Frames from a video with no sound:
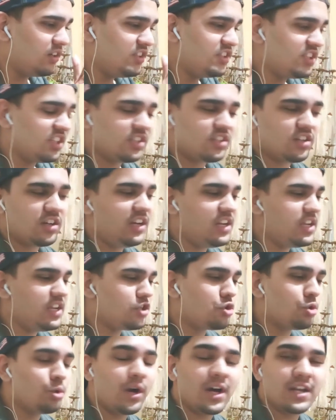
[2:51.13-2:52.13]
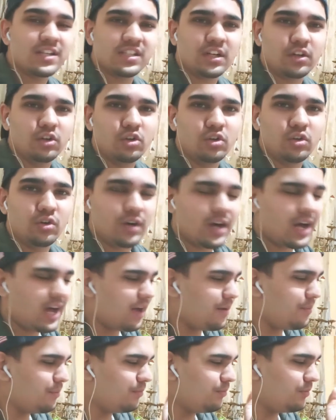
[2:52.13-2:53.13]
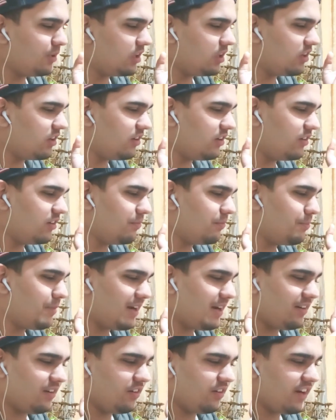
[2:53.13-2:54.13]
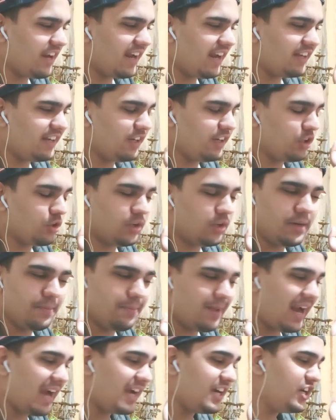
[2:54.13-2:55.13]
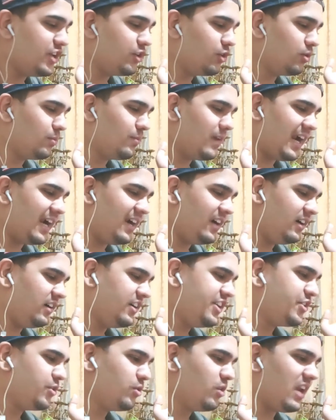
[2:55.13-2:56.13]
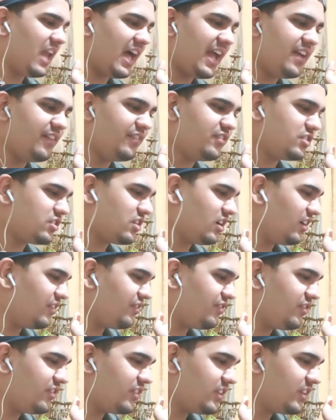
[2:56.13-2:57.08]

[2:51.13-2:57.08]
Just released 2 hours ago. I'm reacting to it. Brand new live stuff.